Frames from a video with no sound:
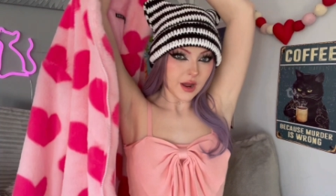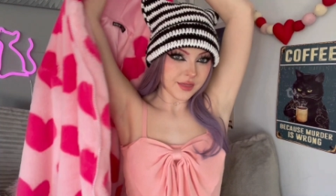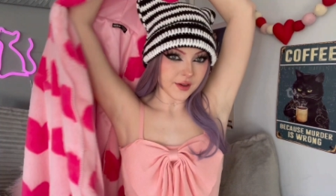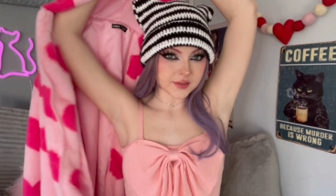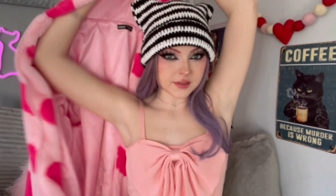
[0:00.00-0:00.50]
I
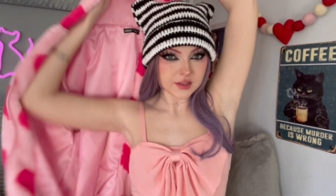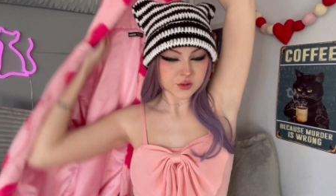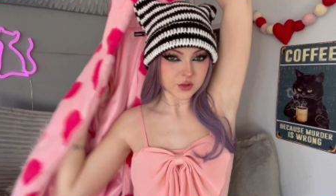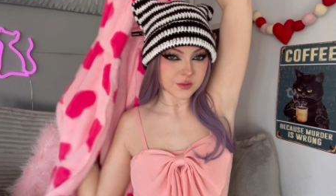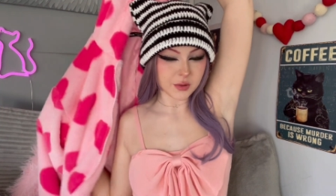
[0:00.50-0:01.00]
thought that this
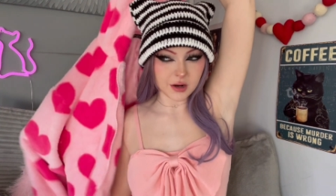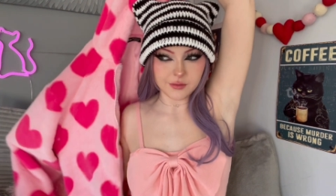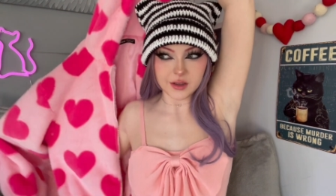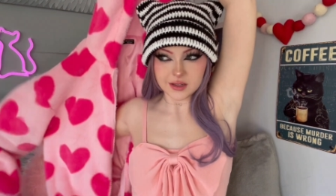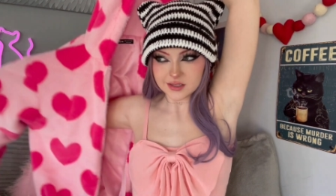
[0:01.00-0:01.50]
was
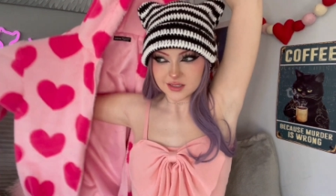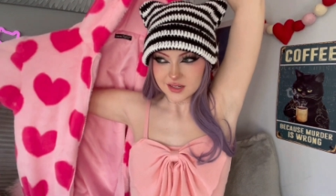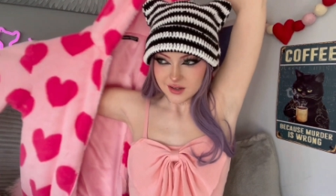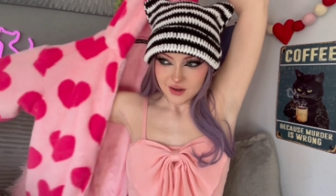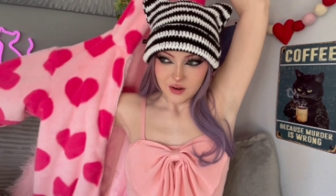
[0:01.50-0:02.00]
perfect
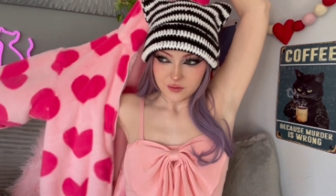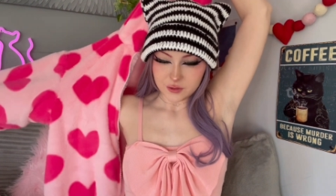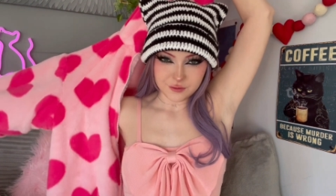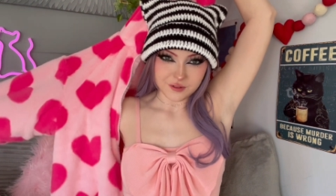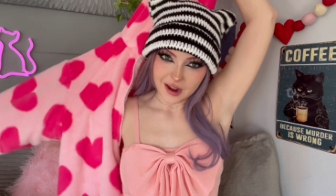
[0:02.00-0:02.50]

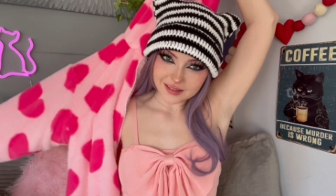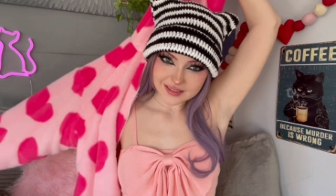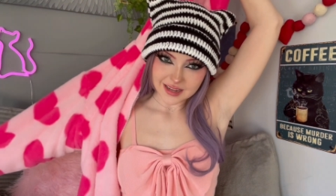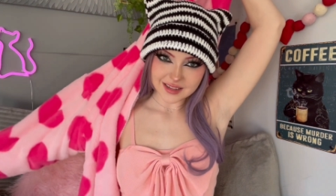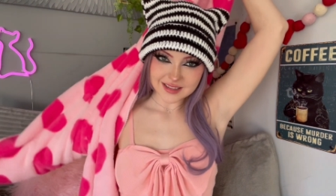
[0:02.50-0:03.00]
for
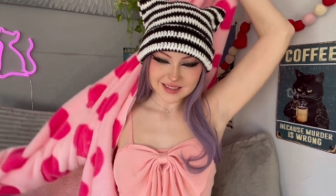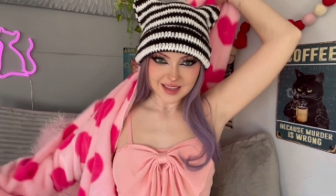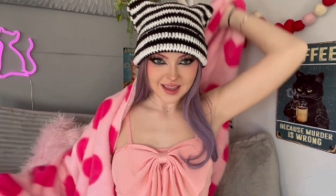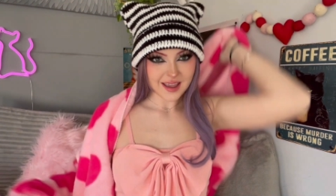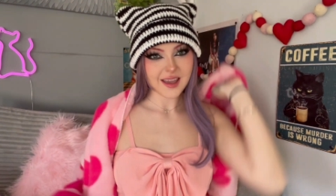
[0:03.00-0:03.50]
Valentine's
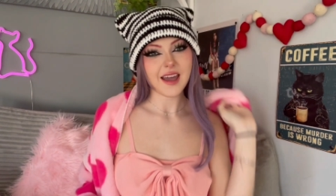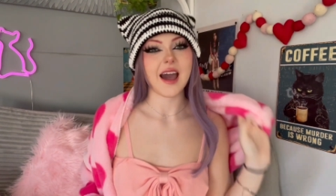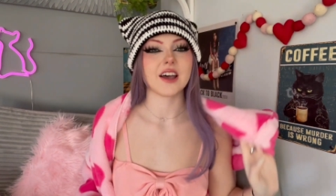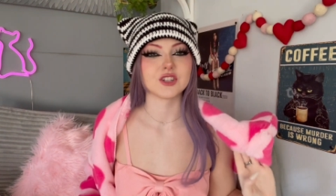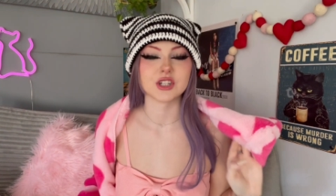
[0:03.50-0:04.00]
Day.
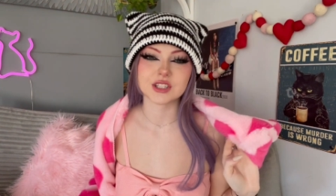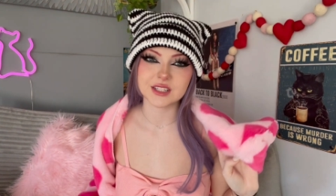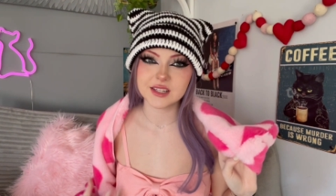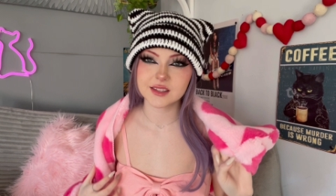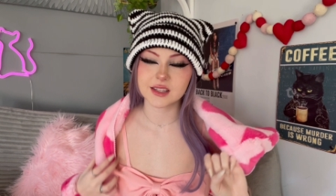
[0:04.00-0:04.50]
As you're
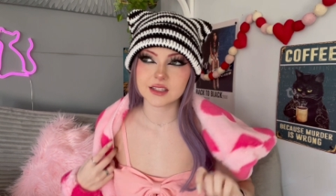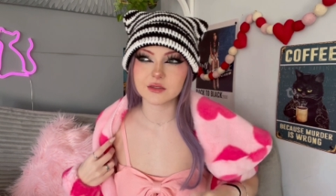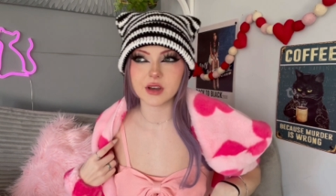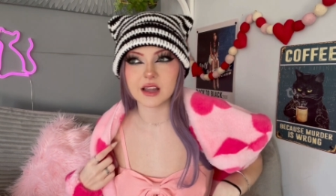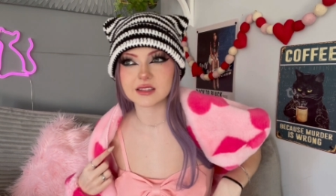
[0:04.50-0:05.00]
seeing this,
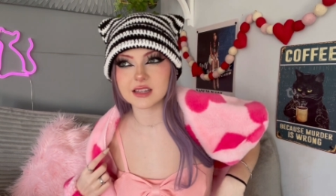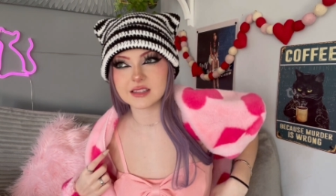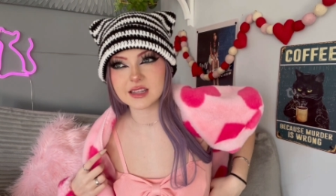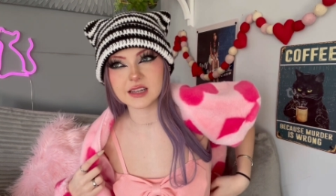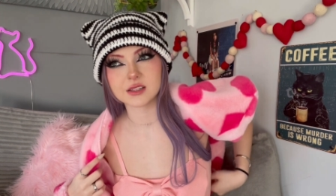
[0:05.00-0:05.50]
Valentine's
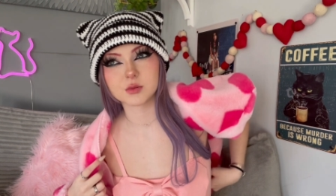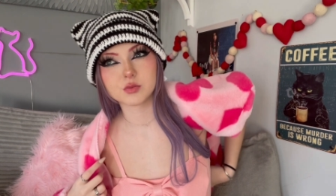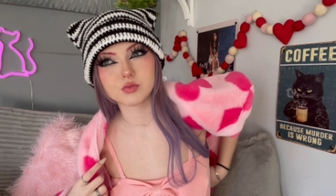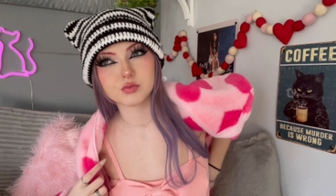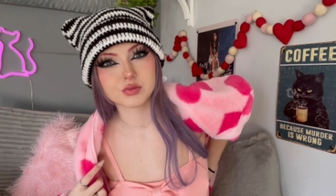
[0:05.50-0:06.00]
Day is
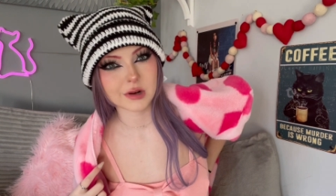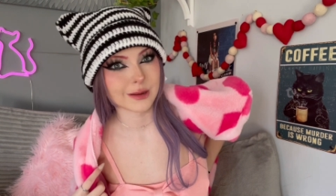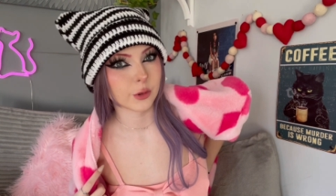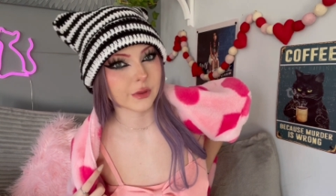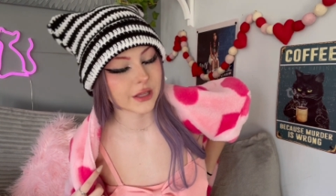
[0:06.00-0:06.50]
probably